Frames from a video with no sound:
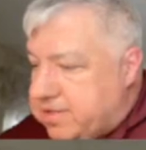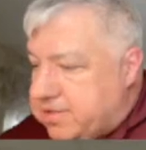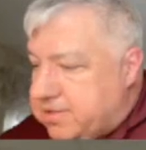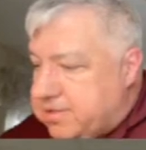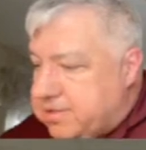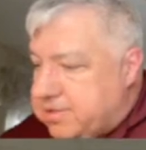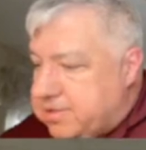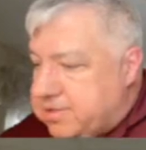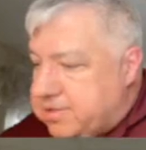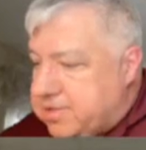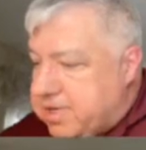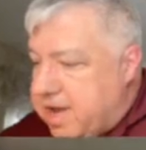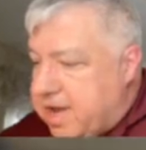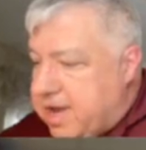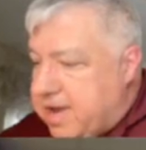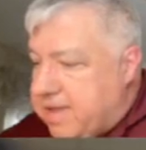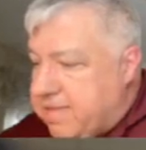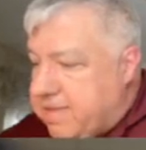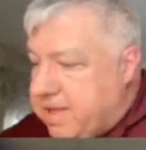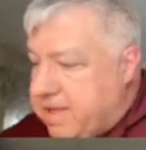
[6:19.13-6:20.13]
to
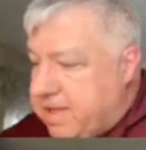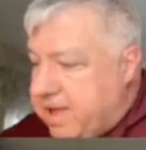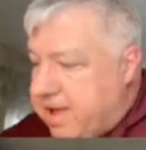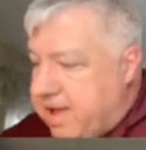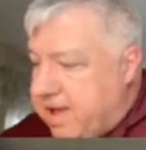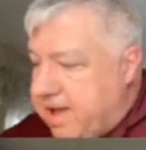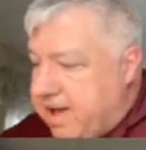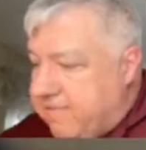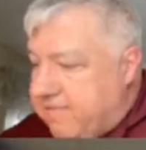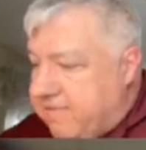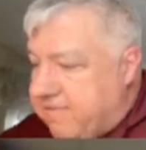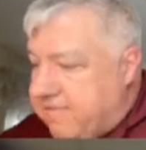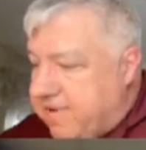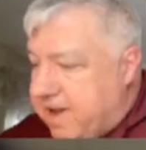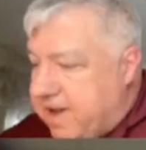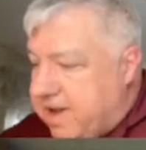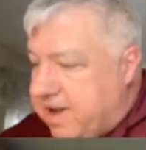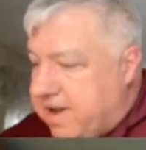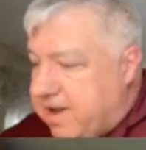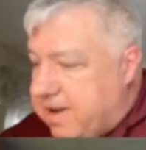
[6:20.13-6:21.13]
saying that f of
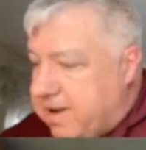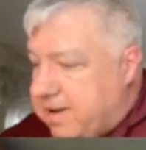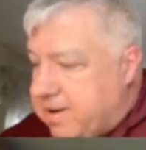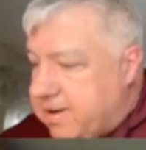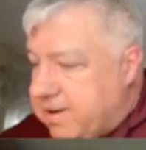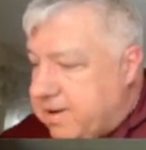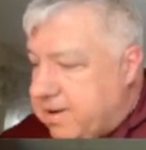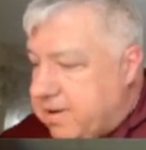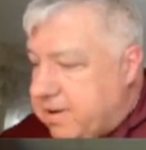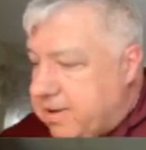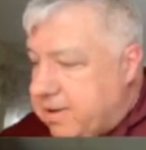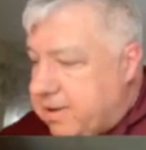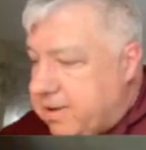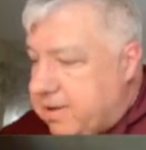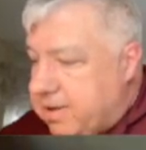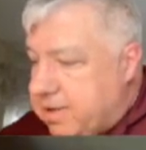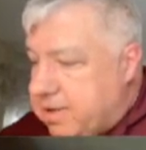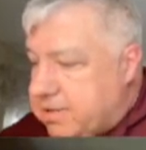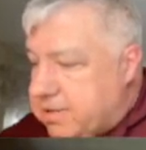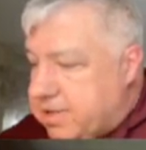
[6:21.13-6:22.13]
a
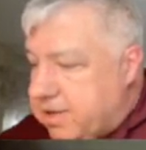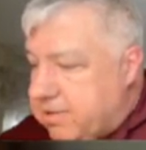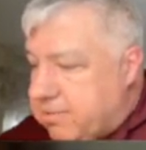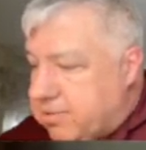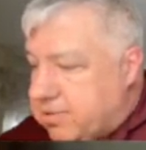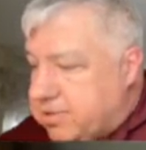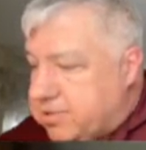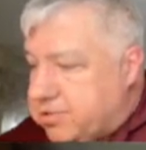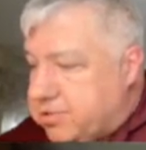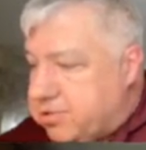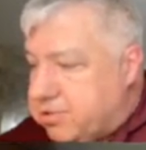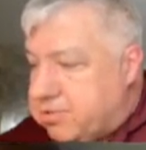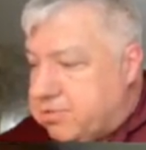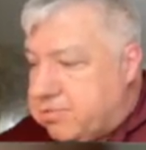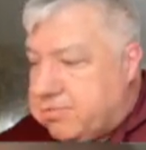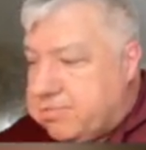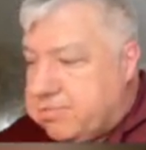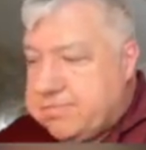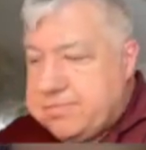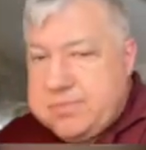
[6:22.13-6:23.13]
is equal to 2.
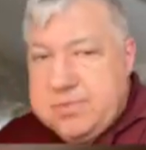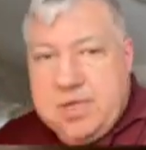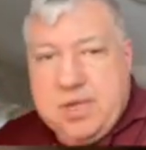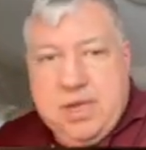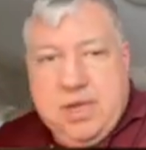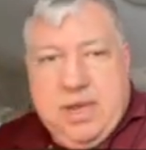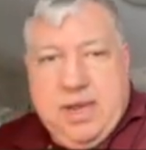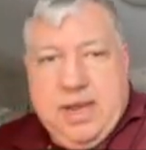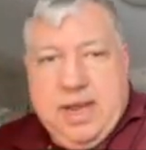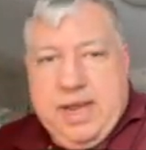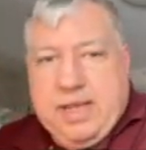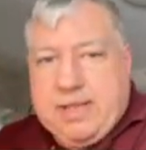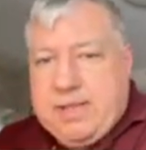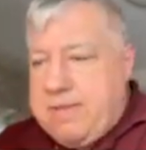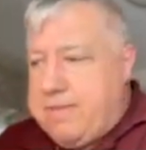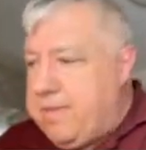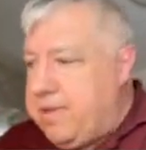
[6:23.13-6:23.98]
And in this